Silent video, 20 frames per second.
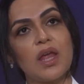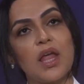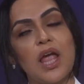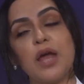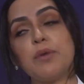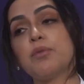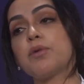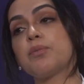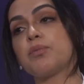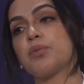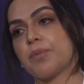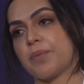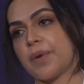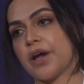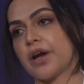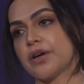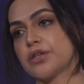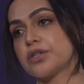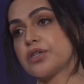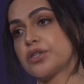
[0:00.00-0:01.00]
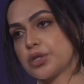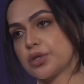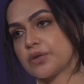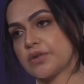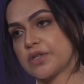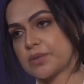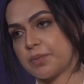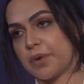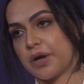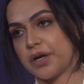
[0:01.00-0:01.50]
And we're prepared to
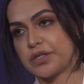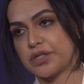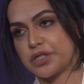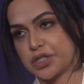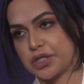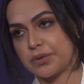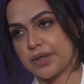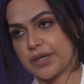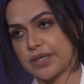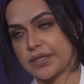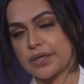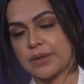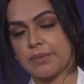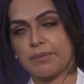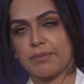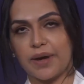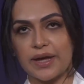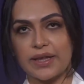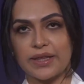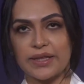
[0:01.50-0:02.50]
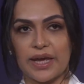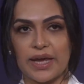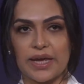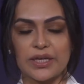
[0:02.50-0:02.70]
respond to it by the